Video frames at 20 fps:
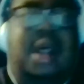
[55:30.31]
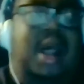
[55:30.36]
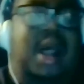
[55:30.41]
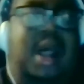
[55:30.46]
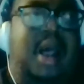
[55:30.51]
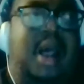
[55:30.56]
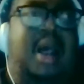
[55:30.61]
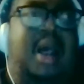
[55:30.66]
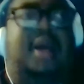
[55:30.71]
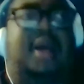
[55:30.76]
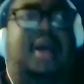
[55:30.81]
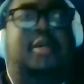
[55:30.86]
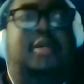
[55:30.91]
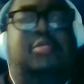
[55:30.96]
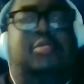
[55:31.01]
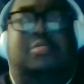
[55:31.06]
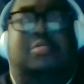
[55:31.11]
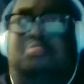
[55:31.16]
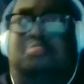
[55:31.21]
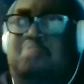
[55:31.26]

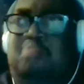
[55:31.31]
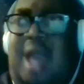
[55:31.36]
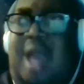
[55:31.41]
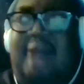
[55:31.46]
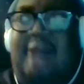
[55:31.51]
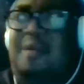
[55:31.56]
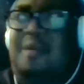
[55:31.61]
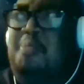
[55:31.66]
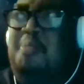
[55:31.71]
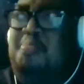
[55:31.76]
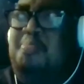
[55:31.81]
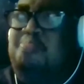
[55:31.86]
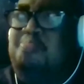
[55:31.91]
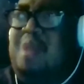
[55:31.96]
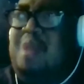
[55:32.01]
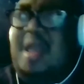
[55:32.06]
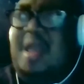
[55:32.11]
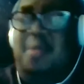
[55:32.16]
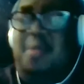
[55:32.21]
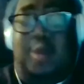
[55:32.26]
Haven't
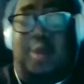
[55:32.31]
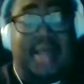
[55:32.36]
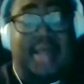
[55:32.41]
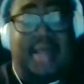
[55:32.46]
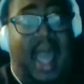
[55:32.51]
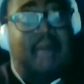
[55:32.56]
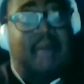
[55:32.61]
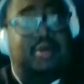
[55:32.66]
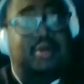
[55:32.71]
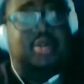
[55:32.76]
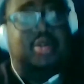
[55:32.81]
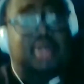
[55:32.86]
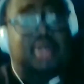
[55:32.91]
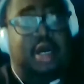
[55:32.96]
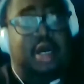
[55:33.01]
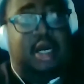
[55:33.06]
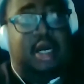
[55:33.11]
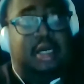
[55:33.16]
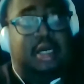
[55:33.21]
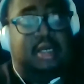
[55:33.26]
when I was
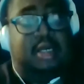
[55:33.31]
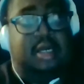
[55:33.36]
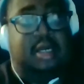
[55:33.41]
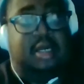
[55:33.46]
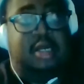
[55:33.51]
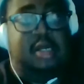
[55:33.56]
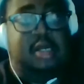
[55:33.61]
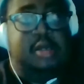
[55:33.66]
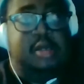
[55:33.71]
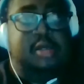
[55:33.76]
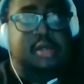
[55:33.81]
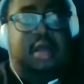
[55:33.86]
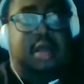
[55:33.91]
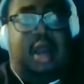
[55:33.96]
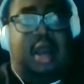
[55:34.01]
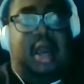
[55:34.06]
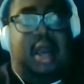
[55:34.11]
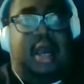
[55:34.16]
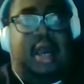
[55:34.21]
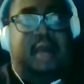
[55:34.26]
young,
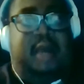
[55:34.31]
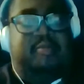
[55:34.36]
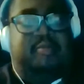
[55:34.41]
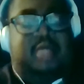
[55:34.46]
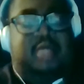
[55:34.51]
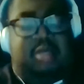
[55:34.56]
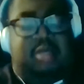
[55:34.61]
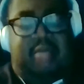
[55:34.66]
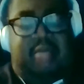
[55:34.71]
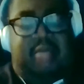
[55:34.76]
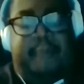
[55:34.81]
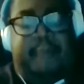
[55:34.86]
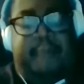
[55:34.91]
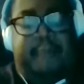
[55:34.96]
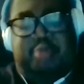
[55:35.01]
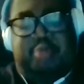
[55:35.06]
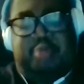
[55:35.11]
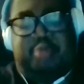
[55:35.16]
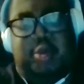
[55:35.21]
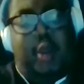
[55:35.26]

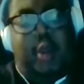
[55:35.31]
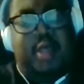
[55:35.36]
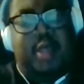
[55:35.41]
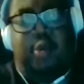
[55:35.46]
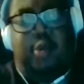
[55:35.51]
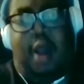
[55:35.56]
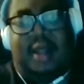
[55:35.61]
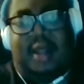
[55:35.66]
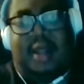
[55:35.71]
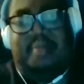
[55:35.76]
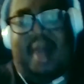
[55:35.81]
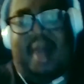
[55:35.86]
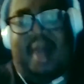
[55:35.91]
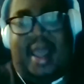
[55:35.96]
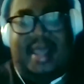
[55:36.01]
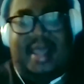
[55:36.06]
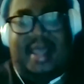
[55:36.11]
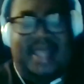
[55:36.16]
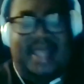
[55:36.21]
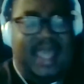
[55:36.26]
sometime when you're walking
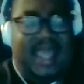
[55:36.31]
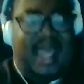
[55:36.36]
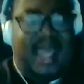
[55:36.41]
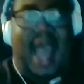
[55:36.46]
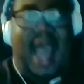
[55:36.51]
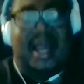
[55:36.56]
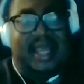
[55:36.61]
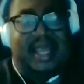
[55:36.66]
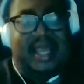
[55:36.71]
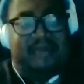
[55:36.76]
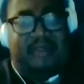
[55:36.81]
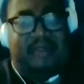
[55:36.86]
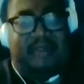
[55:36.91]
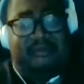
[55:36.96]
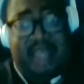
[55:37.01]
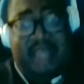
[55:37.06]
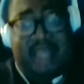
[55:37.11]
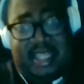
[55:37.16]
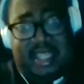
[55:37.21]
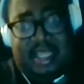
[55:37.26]
by, and I lived in
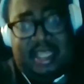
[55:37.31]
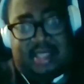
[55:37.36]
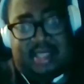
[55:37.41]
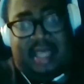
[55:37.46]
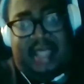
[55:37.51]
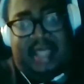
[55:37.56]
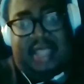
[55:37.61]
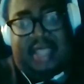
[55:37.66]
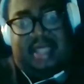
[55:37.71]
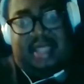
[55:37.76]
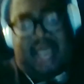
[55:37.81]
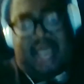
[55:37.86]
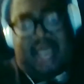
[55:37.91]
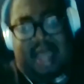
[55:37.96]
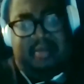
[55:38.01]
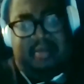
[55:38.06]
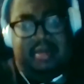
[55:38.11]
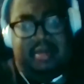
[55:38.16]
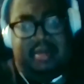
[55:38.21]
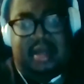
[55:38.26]
Phoenix at that
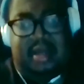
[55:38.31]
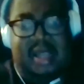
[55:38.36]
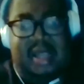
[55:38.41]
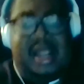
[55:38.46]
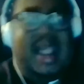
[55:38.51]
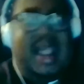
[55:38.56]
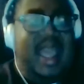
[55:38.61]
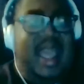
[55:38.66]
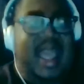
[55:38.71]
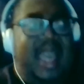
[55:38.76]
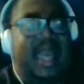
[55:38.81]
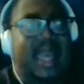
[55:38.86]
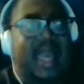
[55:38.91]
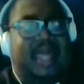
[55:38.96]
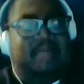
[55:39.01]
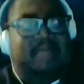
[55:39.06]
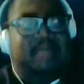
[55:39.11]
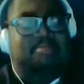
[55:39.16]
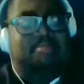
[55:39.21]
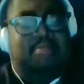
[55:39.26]
time,
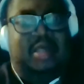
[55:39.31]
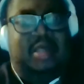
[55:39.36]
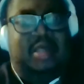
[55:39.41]
and